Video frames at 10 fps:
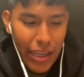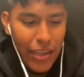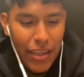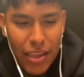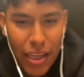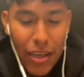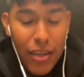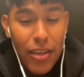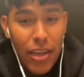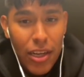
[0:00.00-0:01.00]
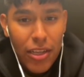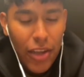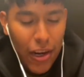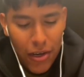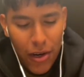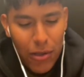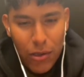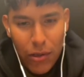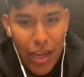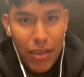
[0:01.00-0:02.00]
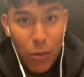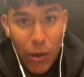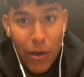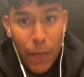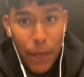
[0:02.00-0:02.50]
end it there. Y'all could go do that as well.